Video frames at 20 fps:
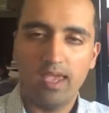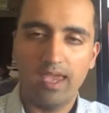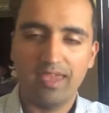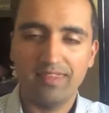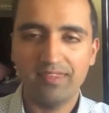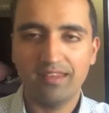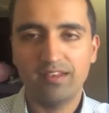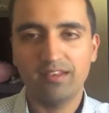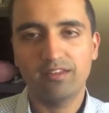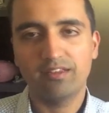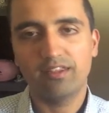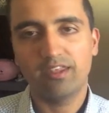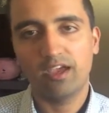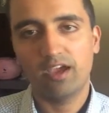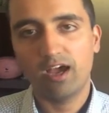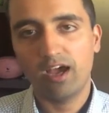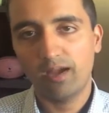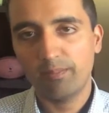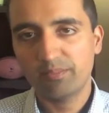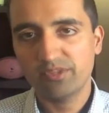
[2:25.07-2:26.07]
And then in the
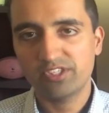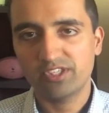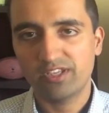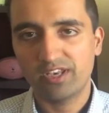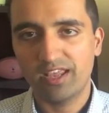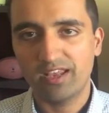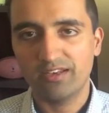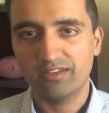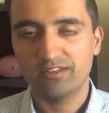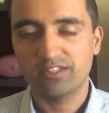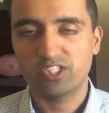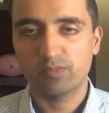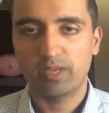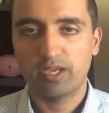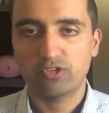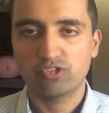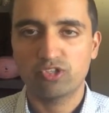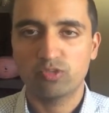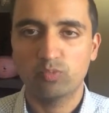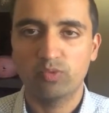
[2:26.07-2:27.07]
opposite end of the
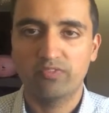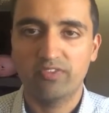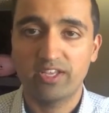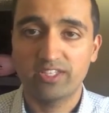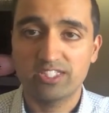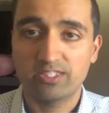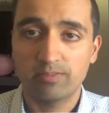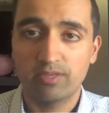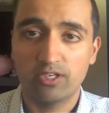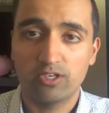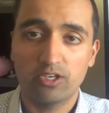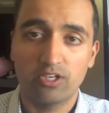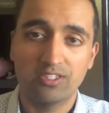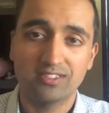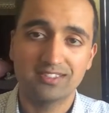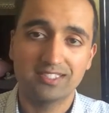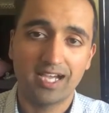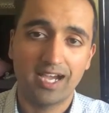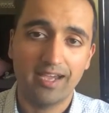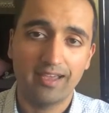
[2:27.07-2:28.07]
spectrum, we've got something
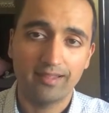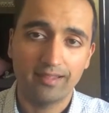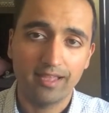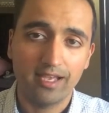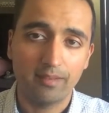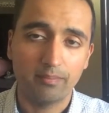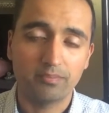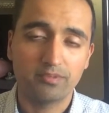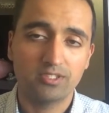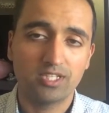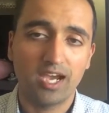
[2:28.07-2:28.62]
called Dial Up.